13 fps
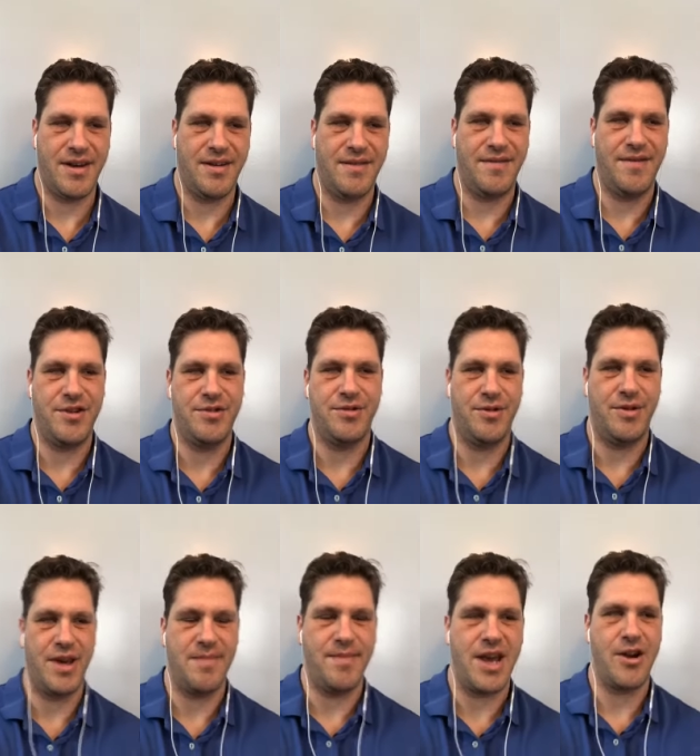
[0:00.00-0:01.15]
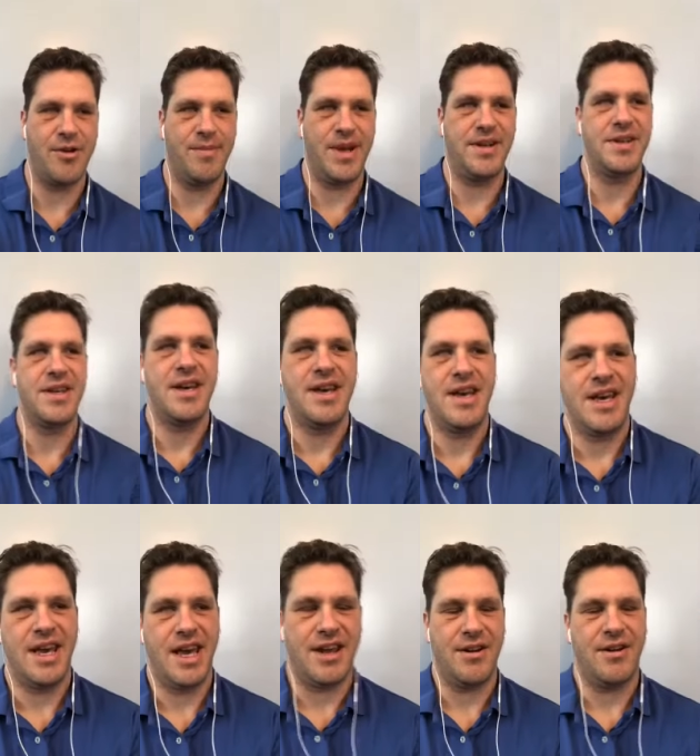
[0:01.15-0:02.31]
visual impairment,
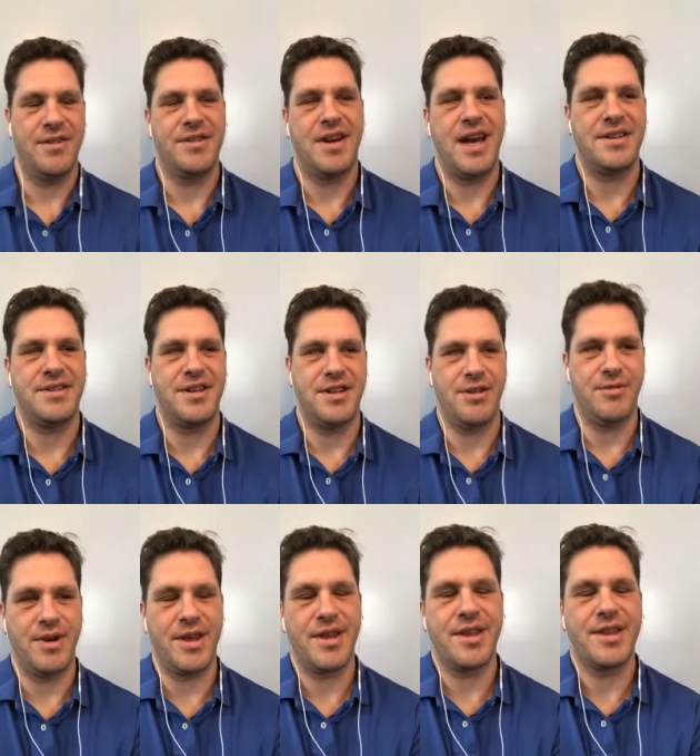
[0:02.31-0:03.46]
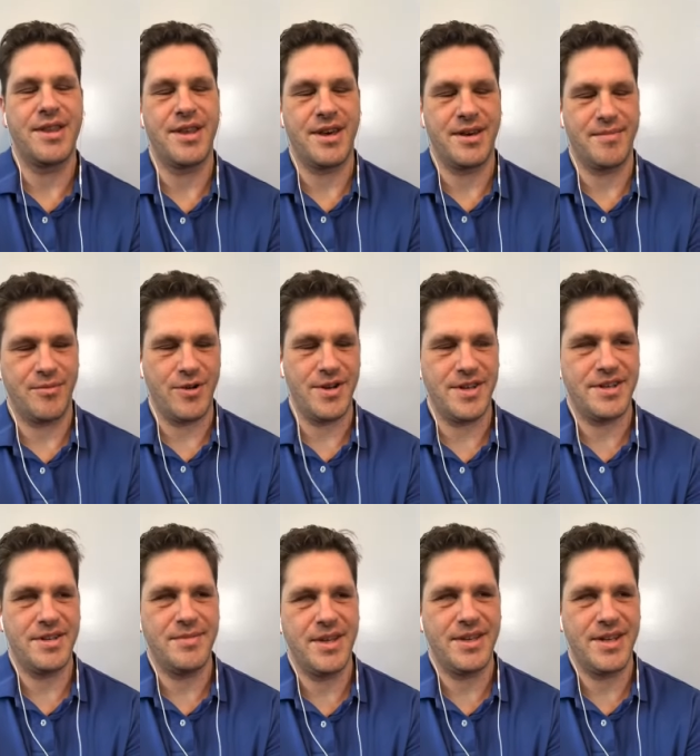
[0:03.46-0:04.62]
it also has to do with print
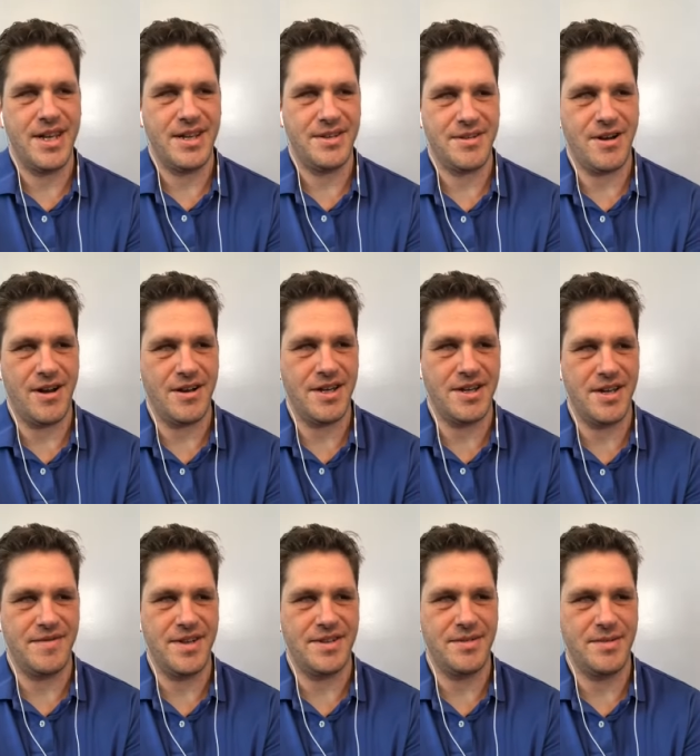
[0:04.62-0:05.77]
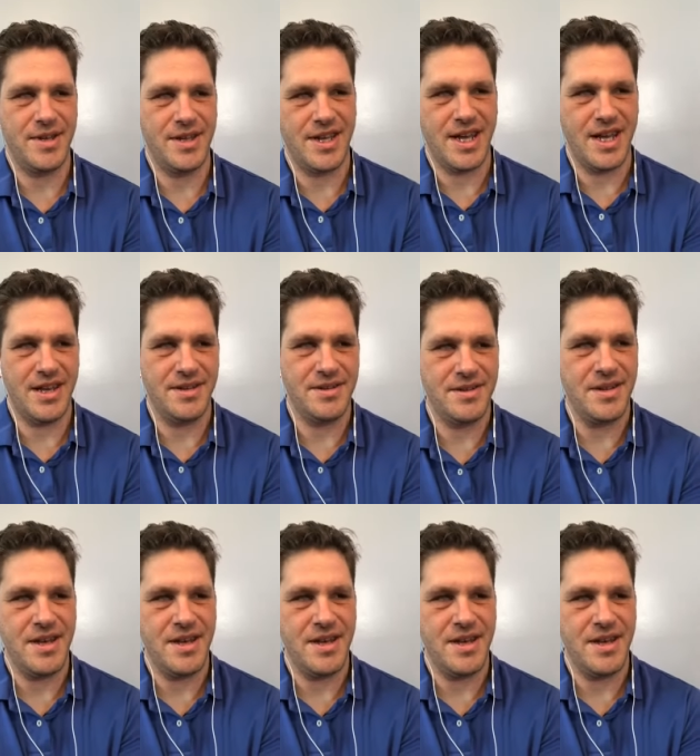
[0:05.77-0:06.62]
disabilities, cognitive disabilities.